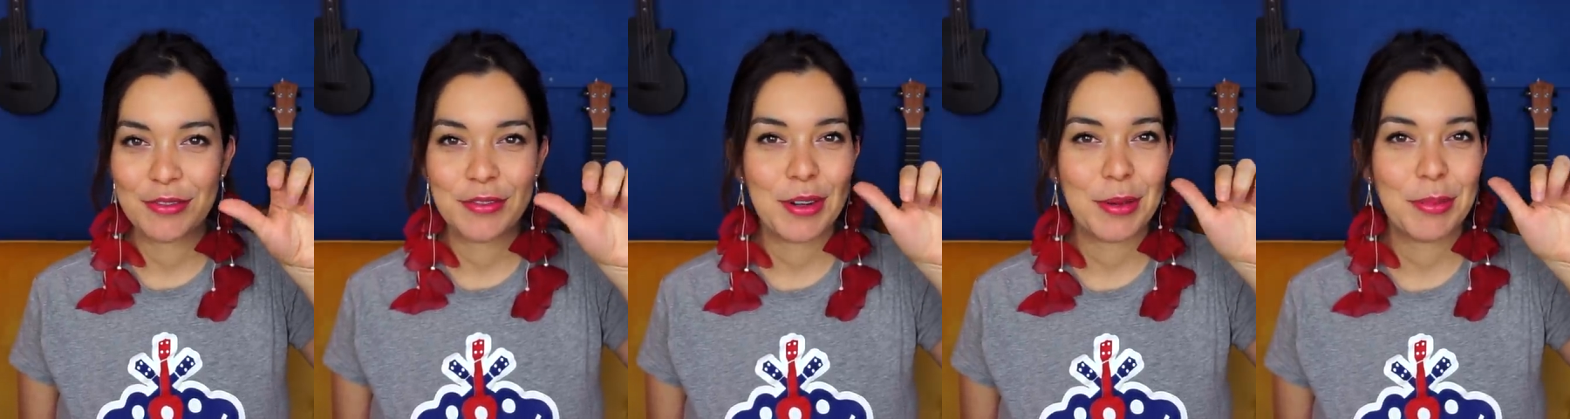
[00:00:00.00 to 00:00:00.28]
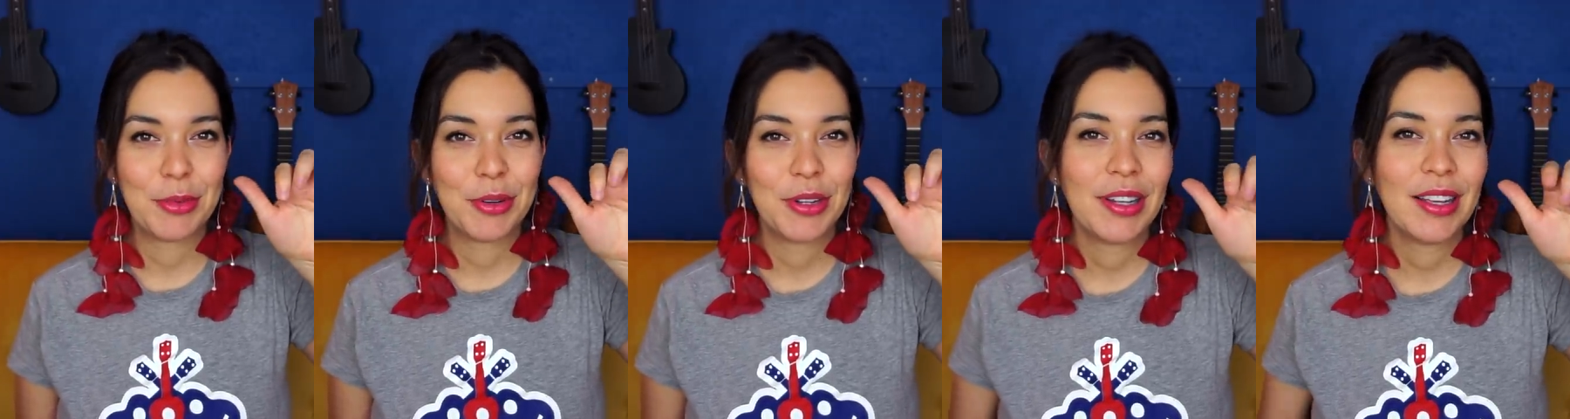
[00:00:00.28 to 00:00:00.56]

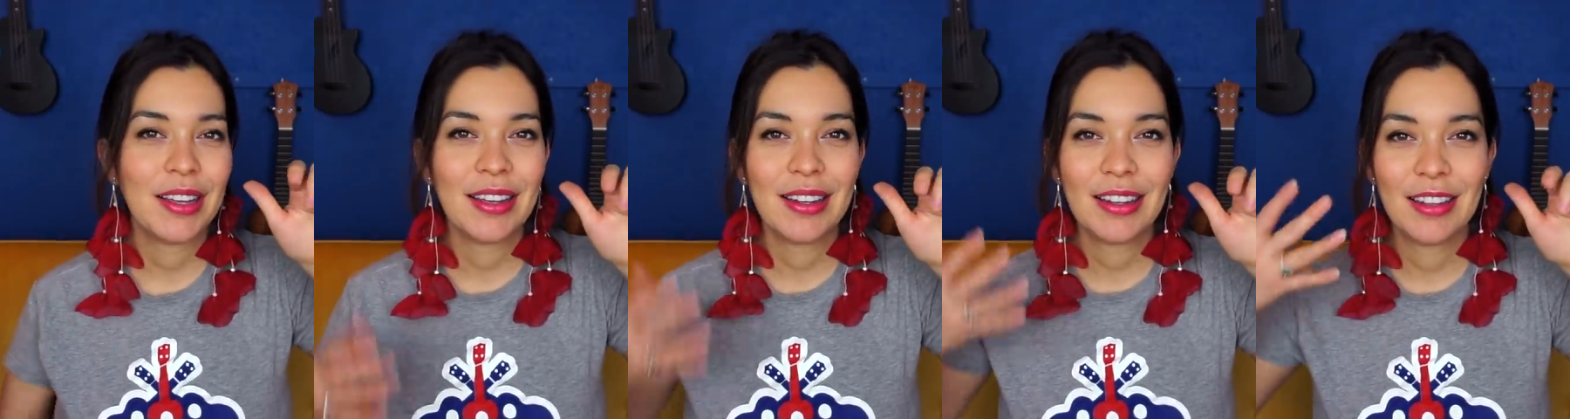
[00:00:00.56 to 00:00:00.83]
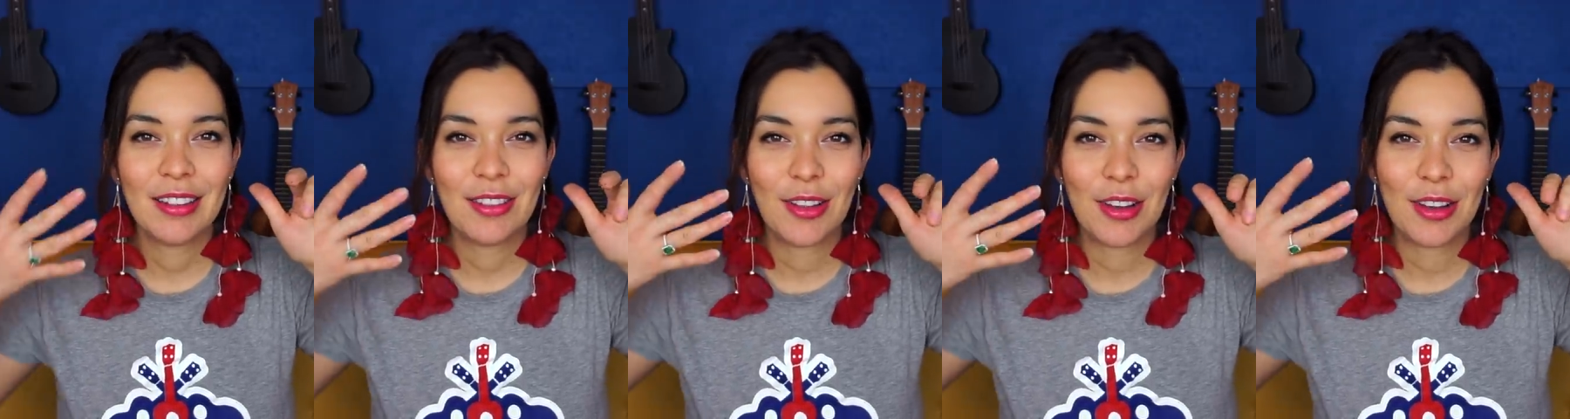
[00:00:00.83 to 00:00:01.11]
fretboard hand
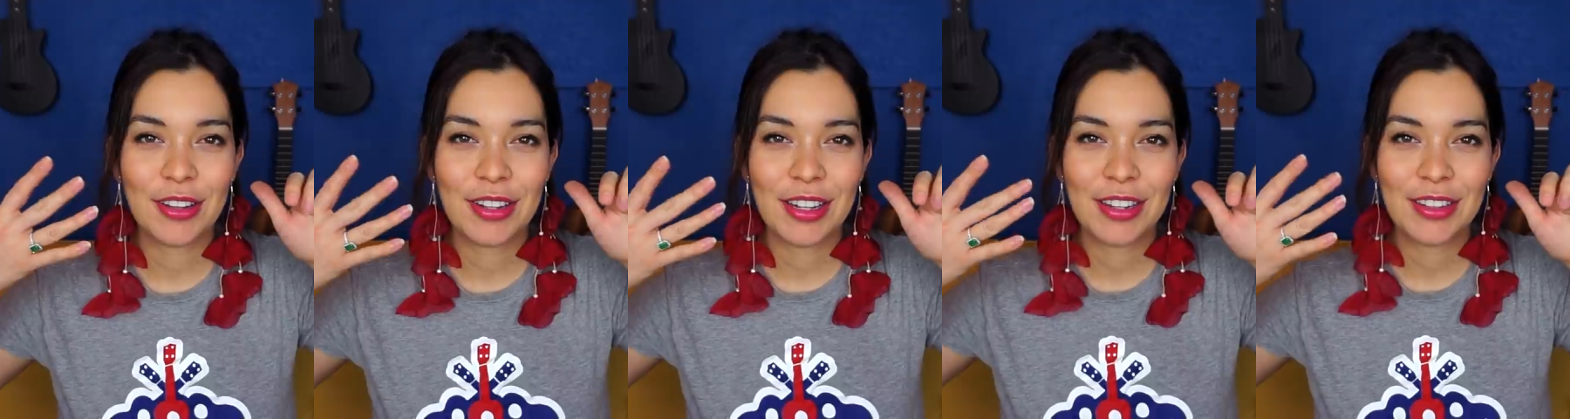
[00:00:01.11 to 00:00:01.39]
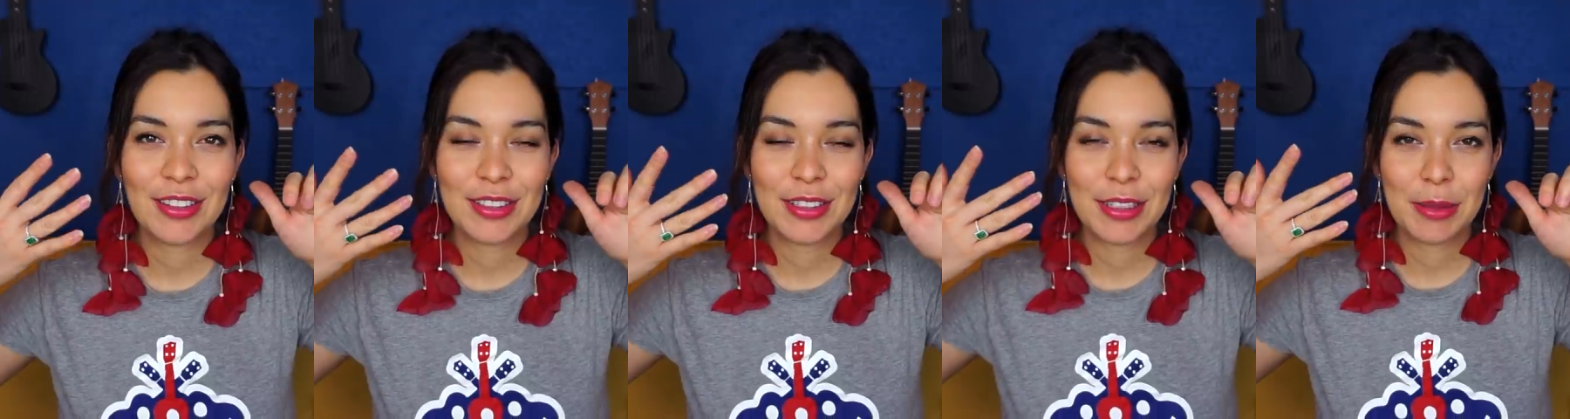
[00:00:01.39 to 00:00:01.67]
and long
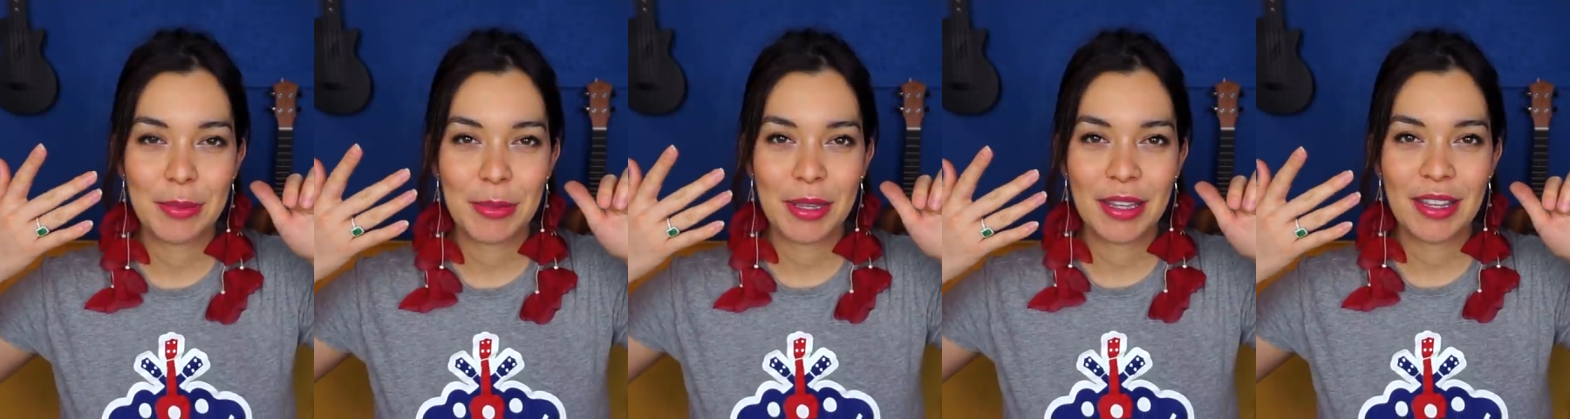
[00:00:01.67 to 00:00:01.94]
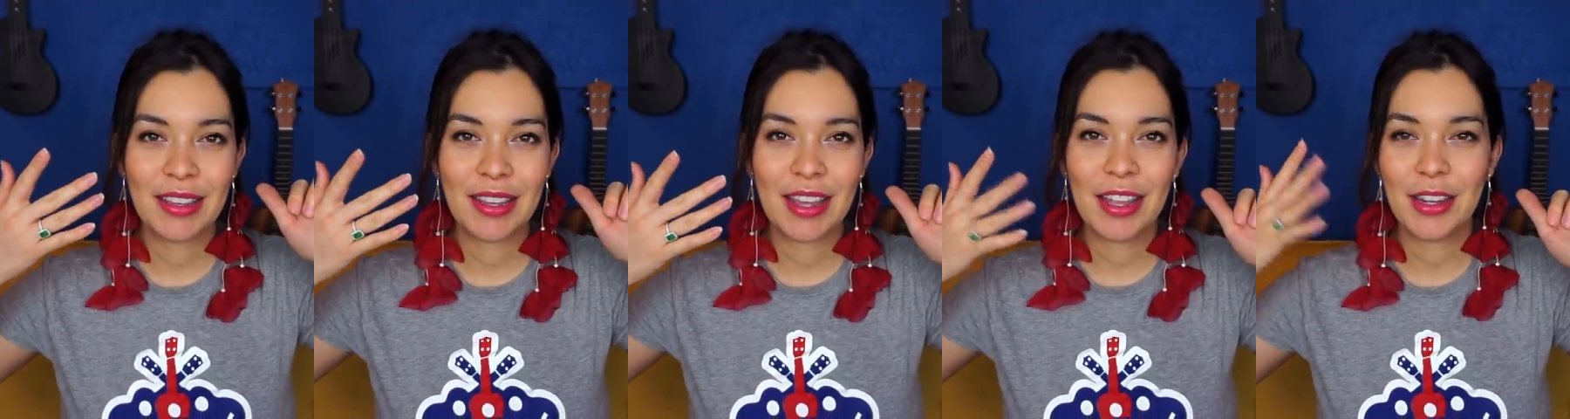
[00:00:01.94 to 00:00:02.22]
nails on the
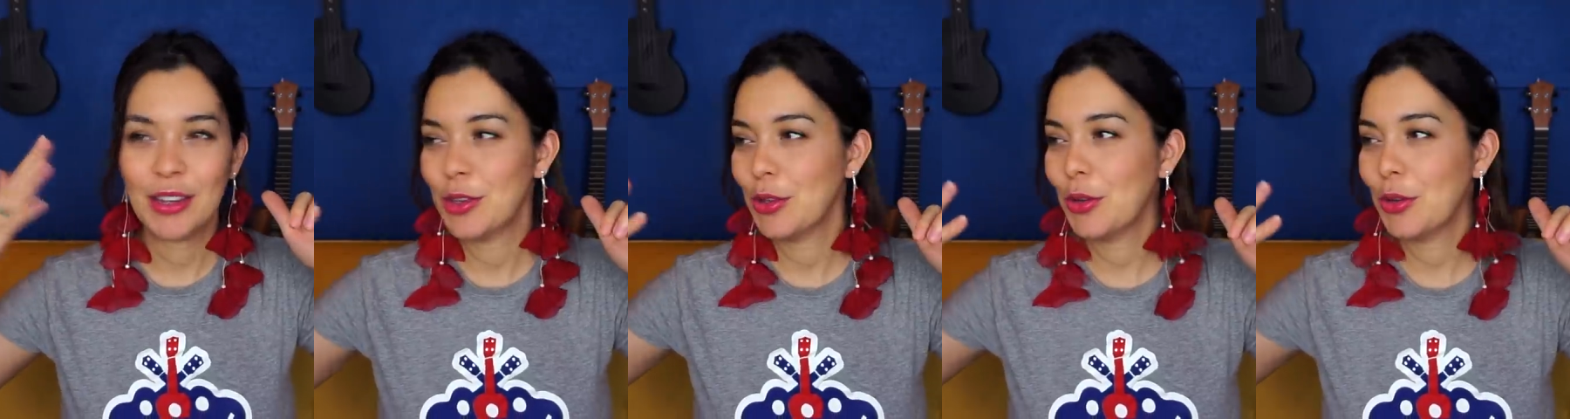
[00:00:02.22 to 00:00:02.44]
picking hand.